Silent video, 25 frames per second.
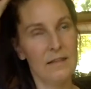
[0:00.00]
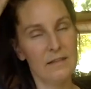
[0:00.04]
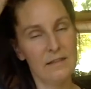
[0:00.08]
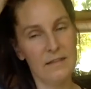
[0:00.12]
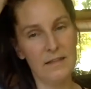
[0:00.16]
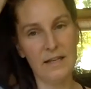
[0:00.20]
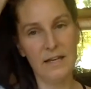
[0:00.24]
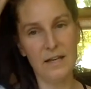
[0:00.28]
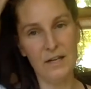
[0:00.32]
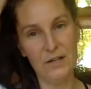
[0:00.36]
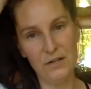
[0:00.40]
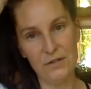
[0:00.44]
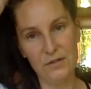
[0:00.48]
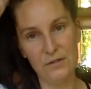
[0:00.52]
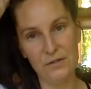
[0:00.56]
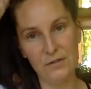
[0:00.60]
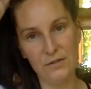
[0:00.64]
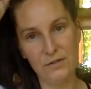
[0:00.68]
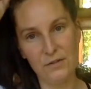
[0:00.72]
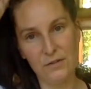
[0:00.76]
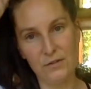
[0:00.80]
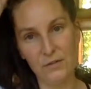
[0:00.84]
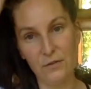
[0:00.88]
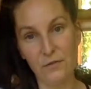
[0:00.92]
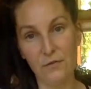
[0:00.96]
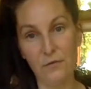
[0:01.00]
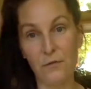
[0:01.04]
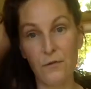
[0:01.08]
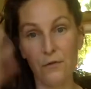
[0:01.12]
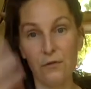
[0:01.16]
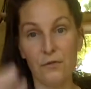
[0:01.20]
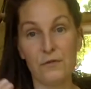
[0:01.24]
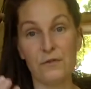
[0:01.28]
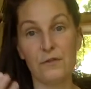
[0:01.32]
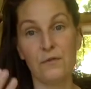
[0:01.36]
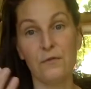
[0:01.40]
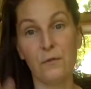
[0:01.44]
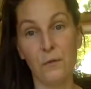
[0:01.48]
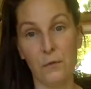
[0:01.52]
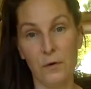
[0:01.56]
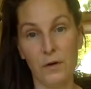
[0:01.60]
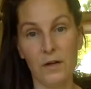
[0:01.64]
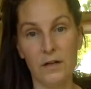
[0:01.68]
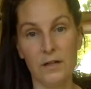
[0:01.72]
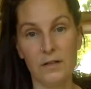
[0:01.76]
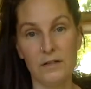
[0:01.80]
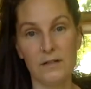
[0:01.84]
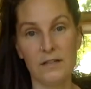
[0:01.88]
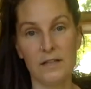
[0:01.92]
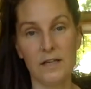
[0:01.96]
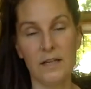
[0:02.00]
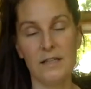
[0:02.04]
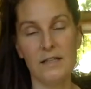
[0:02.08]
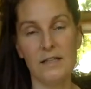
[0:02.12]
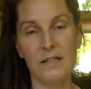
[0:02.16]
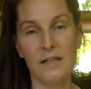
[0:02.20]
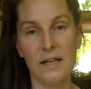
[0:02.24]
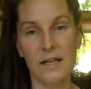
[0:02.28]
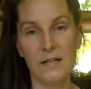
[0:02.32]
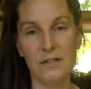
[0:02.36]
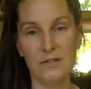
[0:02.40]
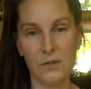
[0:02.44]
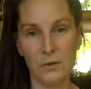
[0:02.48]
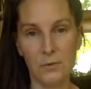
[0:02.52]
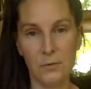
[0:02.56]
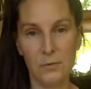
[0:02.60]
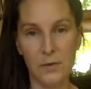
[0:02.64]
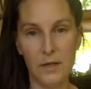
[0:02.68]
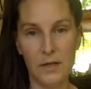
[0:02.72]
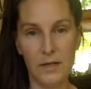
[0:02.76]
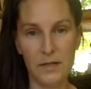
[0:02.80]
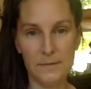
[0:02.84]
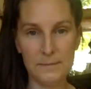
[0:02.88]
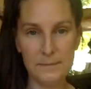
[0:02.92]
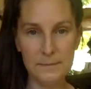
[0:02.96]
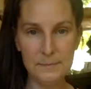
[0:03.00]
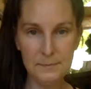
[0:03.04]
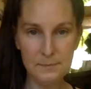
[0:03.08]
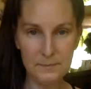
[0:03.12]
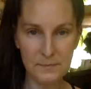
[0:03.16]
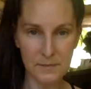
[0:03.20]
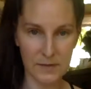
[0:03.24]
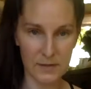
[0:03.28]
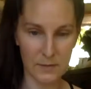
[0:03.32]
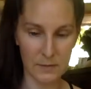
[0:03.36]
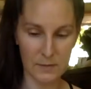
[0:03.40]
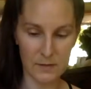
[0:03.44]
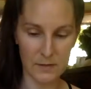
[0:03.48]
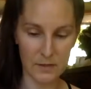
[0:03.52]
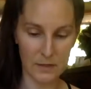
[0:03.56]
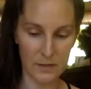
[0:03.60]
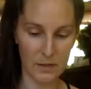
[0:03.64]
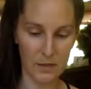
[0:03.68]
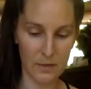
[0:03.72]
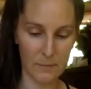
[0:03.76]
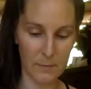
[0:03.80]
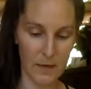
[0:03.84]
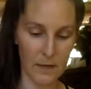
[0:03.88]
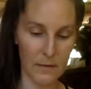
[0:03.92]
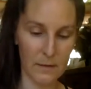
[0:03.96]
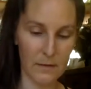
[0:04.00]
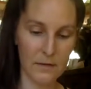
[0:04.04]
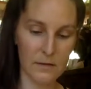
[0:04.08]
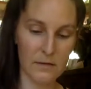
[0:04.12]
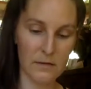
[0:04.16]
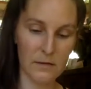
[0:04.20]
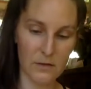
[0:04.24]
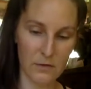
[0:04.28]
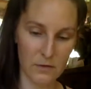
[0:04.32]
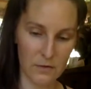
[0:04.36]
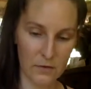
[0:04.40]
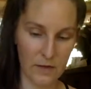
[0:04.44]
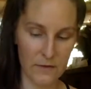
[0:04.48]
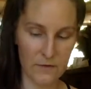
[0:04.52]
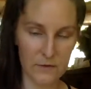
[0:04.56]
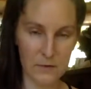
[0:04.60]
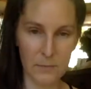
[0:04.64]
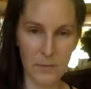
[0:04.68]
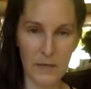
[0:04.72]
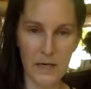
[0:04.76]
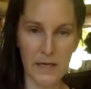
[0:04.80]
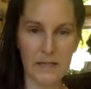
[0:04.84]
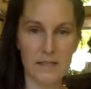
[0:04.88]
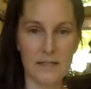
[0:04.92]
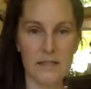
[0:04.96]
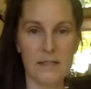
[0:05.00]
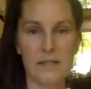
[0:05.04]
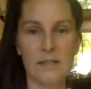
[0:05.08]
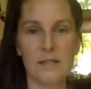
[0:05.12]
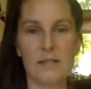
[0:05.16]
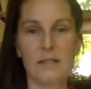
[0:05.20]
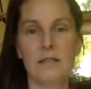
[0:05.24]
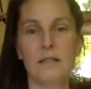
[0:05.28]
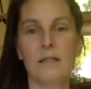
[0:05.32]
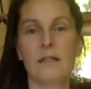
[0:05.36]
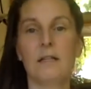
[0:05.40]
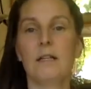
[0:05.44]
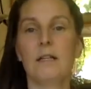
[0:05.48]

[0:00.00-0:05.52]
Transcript: that the first 4 that I knit, I don't wear, as I was talking about. You know, you have to practice, and